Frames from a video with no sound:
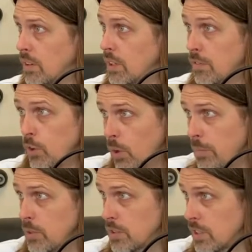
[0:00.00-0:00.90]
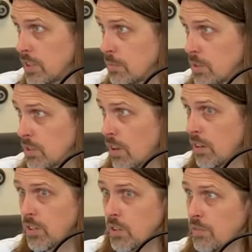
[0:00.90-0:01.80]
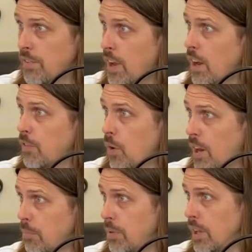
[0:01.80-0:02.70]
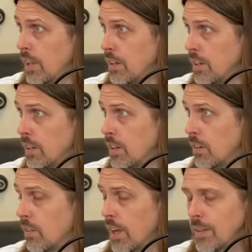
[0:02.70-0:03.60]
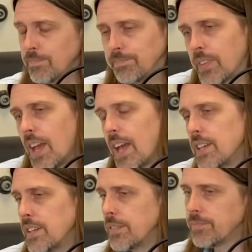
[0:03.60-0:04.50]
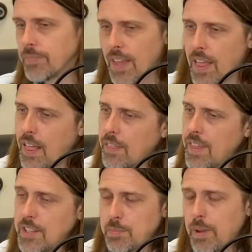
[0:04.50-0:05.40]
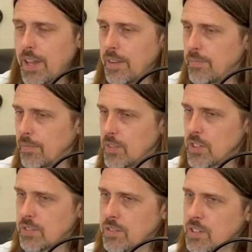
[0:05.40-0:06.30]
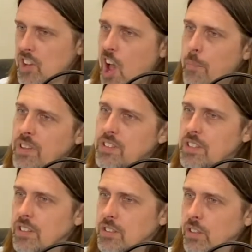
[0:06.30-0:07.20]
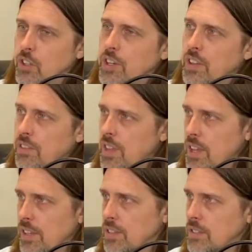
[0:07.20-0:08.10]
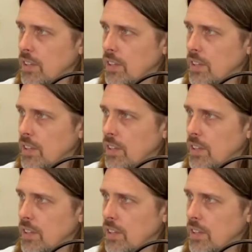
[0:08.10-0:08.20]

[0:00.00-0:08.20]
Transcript: If your immune system's strong, you can fight off quite a bit, right? That's my just common sense look at things.